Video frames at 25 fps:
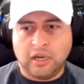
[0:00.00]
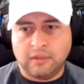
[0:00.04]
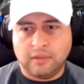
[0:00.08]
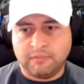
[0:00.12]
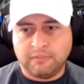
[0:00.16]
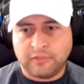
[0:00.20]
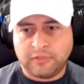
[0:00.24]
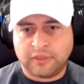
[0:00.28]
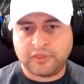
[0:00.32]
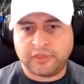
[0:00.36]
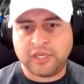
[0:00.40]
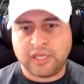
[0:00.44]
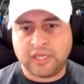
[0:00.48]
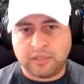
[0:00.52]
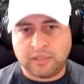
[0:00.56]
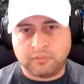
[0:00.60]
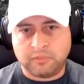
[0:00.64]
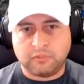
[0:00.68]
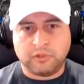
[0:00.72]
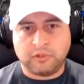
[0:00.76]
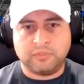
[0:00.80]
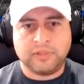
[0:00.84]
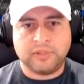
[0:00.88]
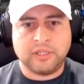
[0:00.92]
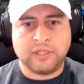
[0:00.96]
theme
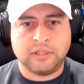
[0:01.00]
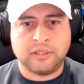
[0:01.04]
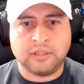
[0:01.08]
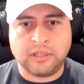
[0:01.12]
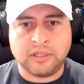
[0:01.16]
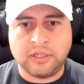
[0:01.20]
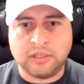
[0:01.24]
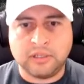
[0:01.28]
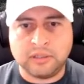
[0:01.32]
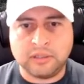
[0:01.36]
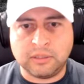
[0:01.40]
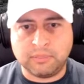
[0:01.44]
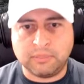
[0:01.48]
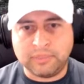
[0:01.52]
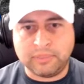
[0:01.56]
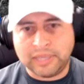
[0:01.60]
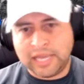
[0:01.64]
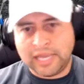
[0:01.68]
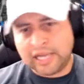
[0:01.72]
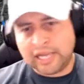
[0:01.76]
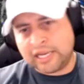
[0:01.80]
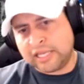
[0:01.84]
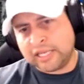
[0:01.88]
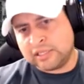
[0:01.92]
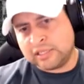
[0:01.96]
would be the
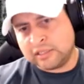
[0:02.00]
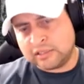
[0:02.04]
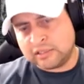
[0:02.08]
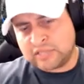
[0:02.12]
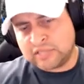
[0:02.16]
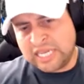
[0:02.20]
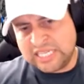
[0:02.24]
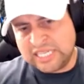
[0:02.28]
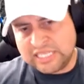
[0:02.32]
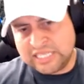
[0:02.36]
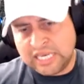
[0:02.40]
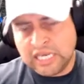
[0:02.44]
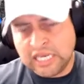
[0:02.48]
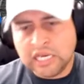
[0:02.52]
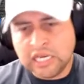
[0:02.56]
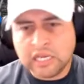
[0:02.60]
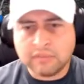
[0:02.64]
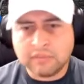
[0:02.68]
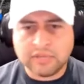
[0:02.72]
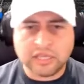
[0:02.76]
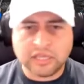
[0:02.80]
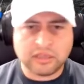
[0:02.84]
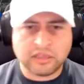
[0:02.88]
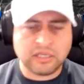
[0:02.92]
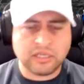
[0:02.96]
black and
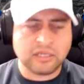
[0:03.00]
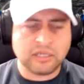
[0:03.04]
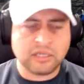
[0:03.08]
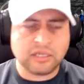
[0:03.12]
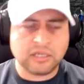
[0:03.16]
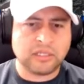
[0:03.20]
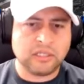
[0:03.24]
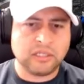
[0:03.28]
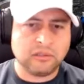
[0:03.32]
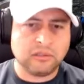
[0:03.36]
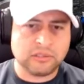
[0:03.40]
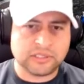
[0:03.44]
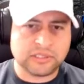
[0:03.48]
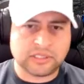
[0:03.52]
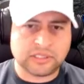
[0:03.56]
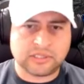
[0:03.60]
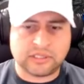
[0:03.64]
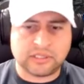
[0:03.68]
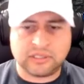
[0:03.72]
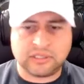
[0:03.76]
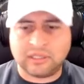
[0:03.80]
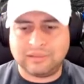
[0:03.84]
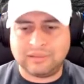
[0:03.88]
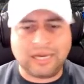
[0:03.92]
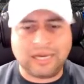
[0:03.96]
titanium, I think. It looks like
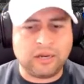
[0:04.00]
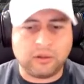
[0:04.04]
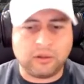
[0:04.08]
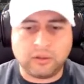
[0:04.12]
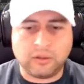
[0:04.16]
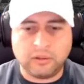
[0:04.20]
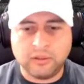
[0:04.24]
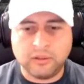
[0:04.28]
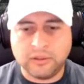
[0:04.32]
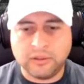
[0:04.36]
titanium. I don't know.